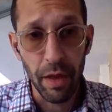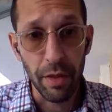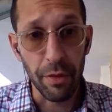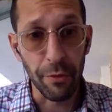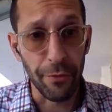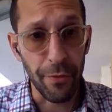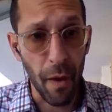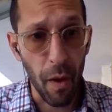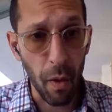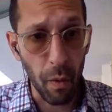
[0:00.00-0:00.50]
the
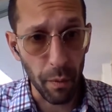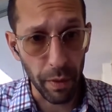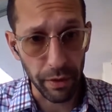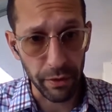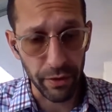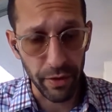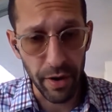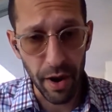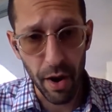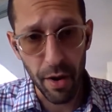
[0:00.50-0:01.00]
following
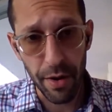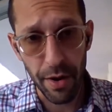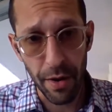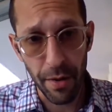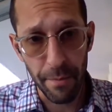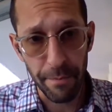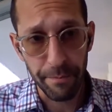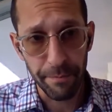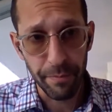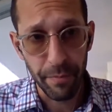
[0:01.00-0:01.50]

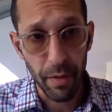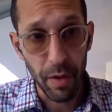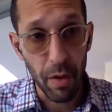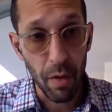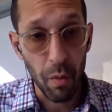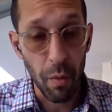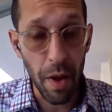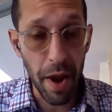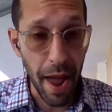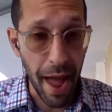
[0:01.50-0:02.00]
scenario.
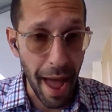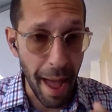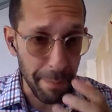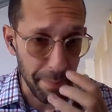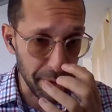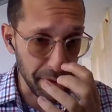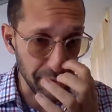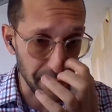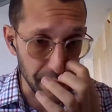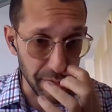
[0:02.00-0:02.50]
What
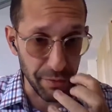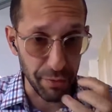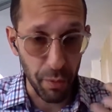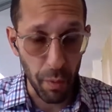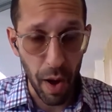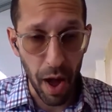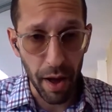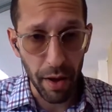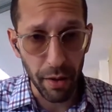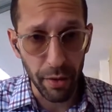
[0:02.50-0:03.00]
happens if
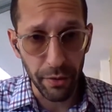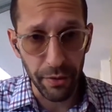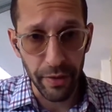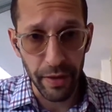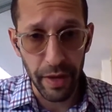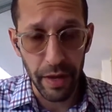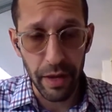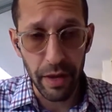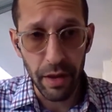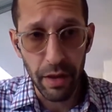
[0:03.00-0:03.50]
while
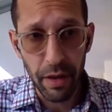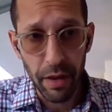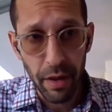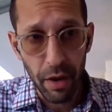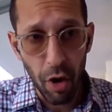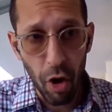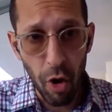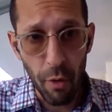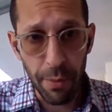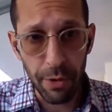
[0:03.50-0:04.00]
the
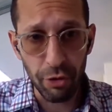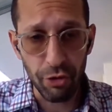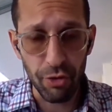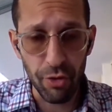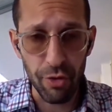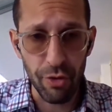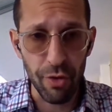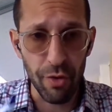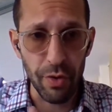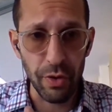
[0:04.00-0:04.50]
home
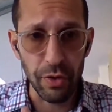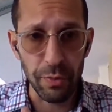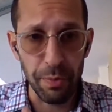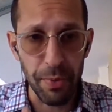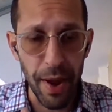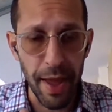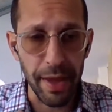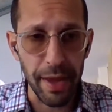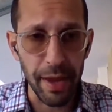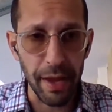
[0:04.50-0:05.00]
intruder is
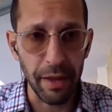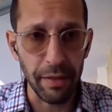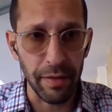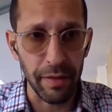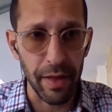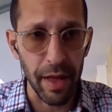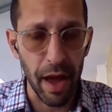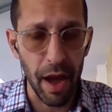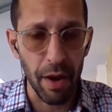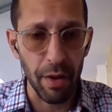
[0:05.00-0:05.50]
breaking into
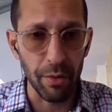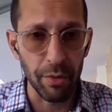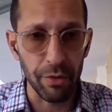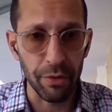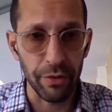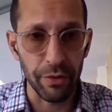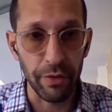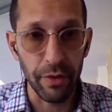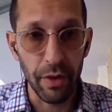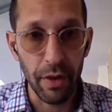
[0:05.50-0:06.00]
the
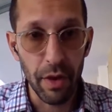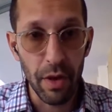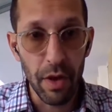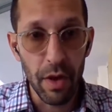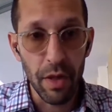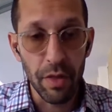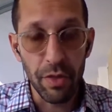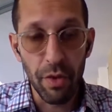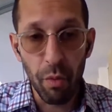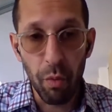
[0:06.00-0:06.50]
house,
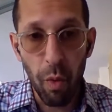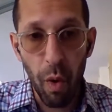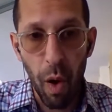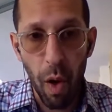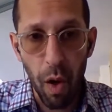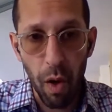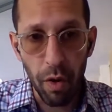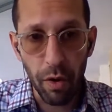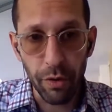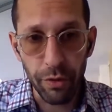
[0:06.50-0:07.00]
the
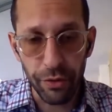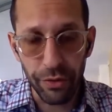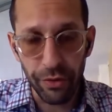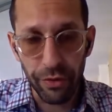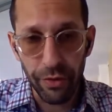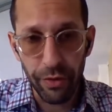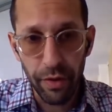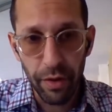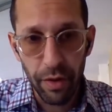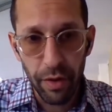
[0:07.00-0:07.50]

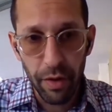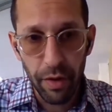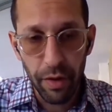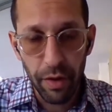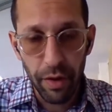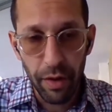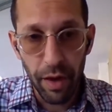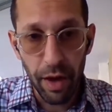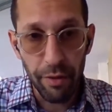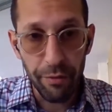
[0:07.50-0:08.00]
walls
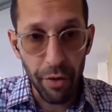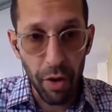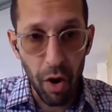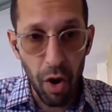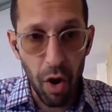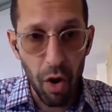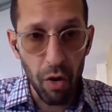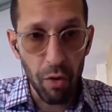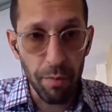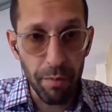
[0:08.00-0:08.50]
of the
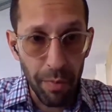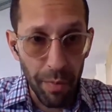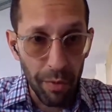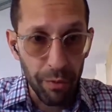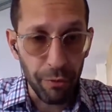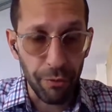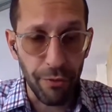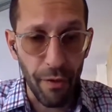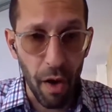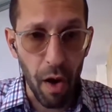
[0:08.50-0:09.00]
home
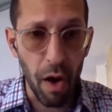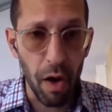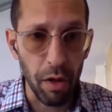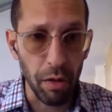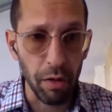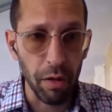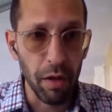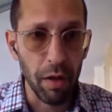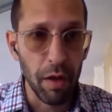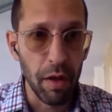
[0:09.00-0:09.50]

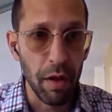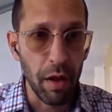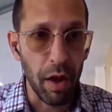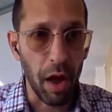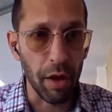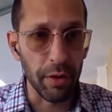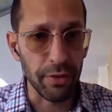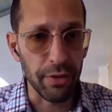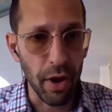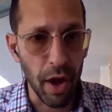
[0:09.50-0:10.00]
fall
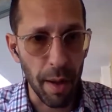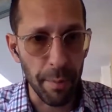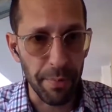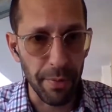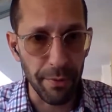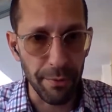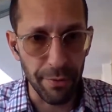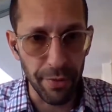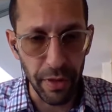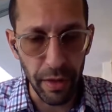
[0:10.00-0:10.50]
on top
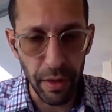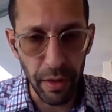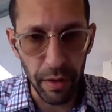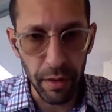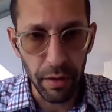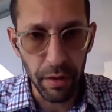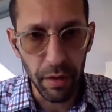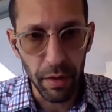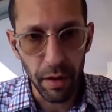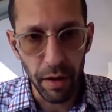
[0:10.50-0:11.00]
of
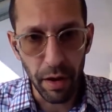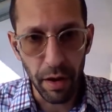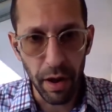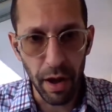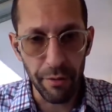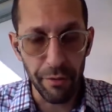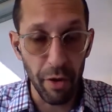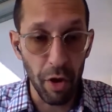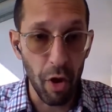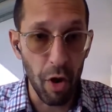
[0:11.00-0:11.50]
the
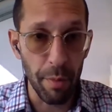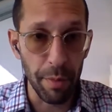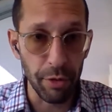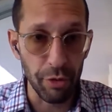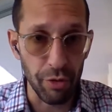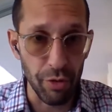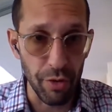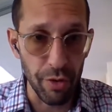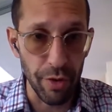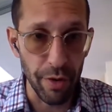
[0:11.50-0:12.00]
home
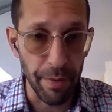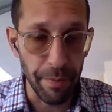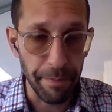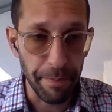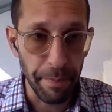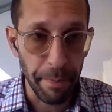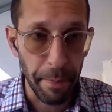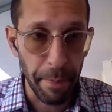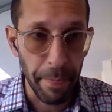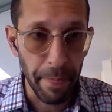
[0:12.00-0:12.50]
intruder,
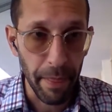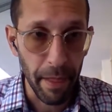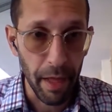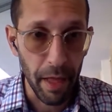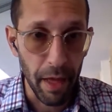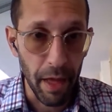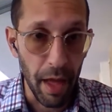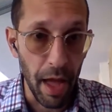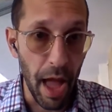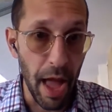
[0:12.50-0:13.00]

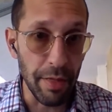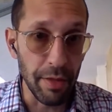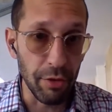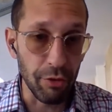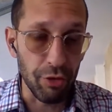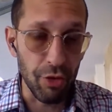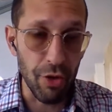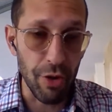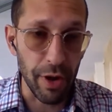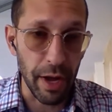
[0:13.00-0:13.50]
and the
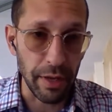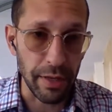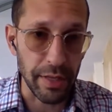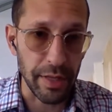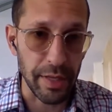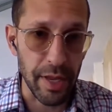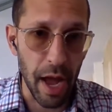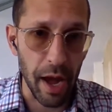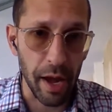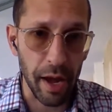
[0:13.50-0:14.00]
intruder gets
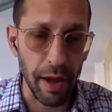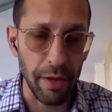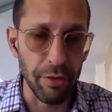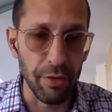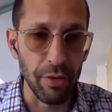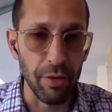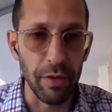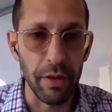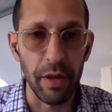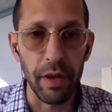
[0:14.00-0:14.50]
stuck
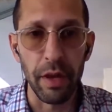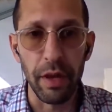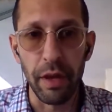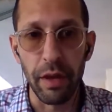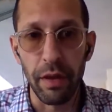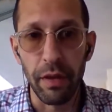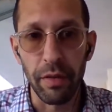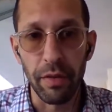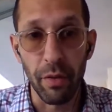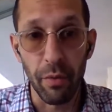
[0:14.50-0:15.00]
under
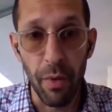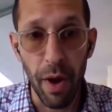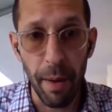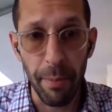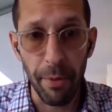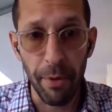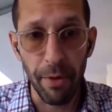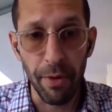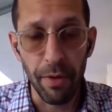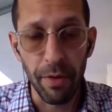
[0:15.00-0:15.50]
the
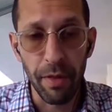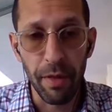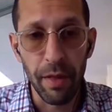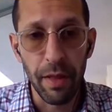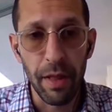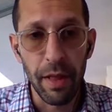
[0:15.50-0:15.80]
rubble,